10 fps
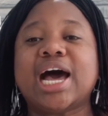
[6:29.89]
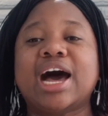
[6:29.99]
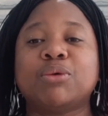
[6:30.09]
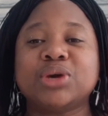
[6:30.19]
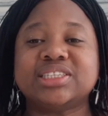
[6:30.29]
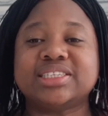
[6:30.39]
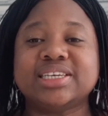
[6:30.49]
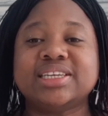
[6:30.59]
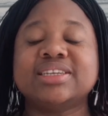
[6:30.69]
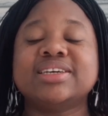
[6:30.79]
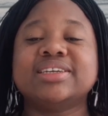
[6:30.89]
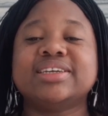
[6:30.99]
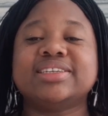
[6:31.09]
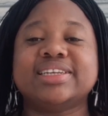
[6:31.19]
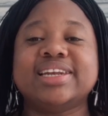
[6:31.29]
awaiting
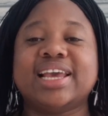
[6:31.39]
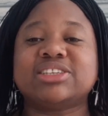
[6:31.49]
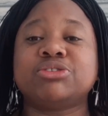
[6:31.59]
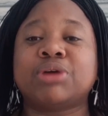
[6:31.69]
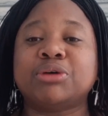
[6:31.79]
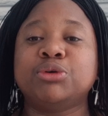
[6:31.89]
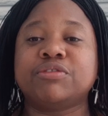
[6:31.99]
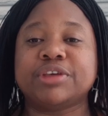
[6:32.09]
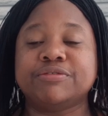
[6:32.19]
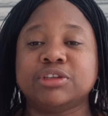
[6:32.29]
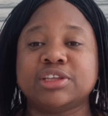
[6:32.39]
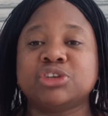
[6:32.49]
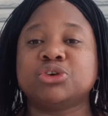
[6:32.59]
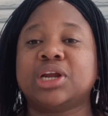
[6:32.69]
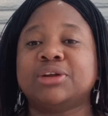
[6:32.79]
the next round of
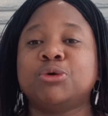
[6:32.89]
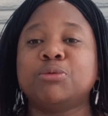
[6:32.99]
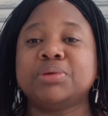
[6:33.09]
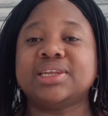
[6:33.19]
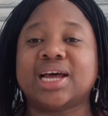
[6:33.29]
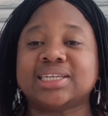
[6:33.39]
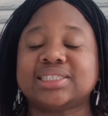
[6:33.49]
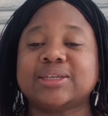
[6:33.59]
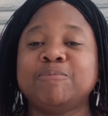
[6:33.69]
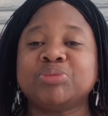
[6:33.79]
invitation and hoping that